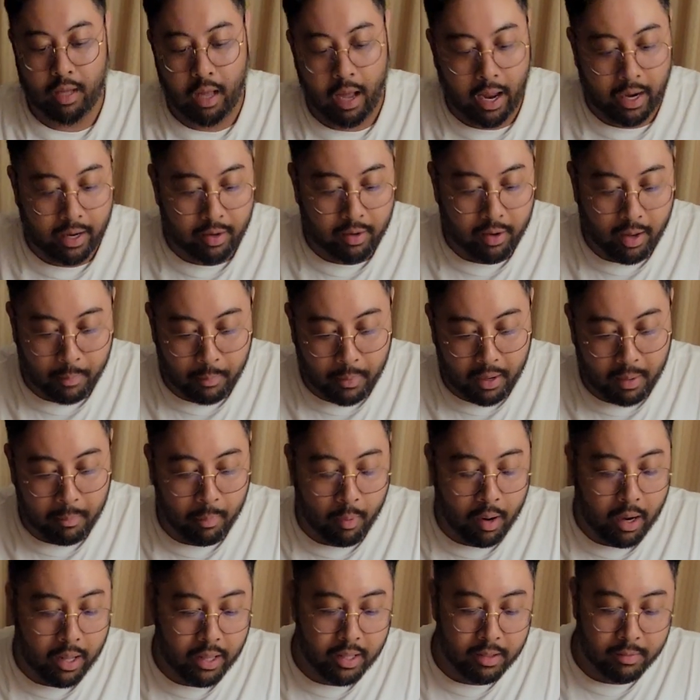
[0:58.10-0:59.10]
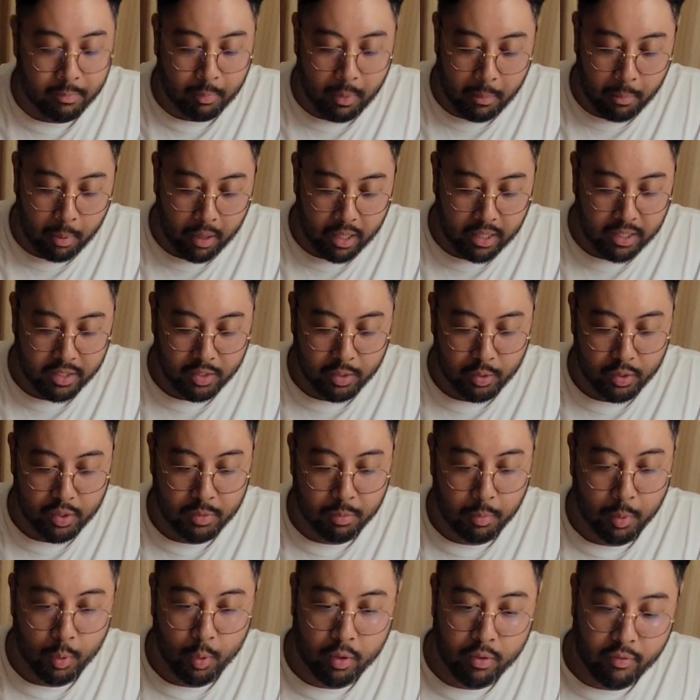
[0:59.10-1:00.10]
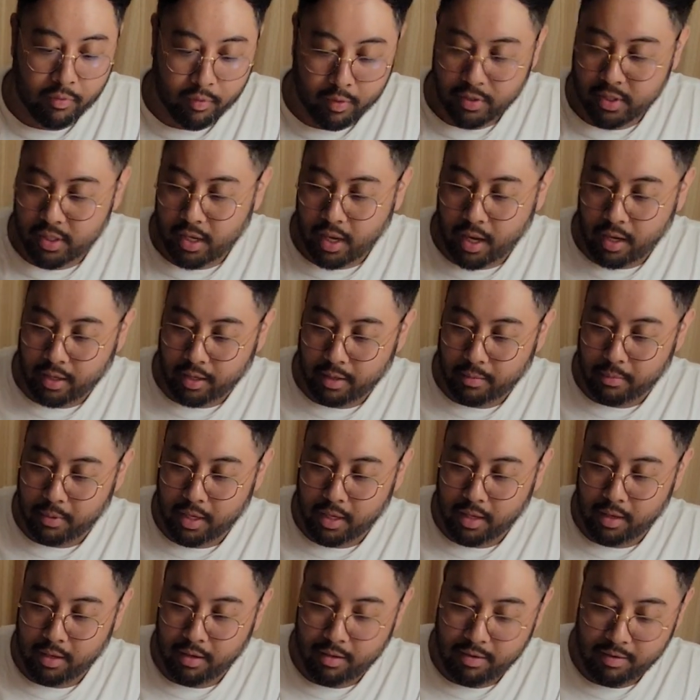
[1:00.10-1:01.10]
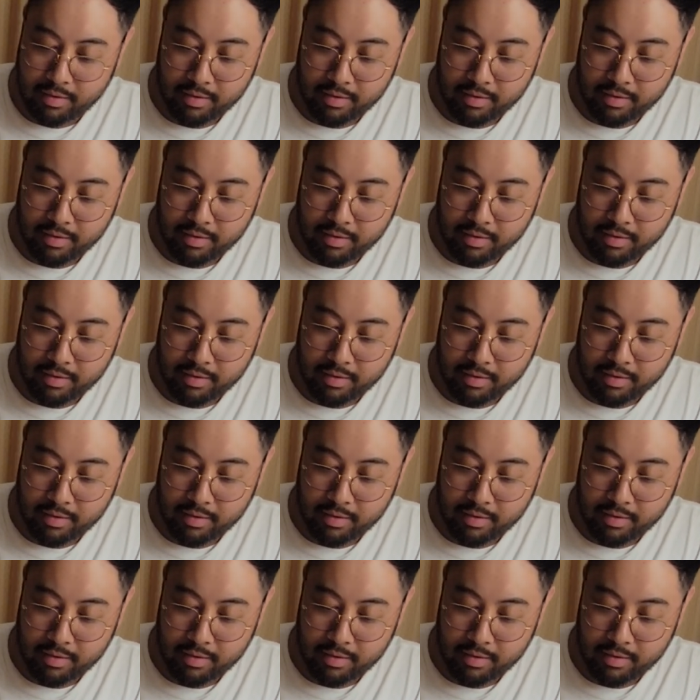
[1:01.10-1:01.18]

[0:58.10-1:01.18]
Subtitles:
My brain's too smooth for Saka, man.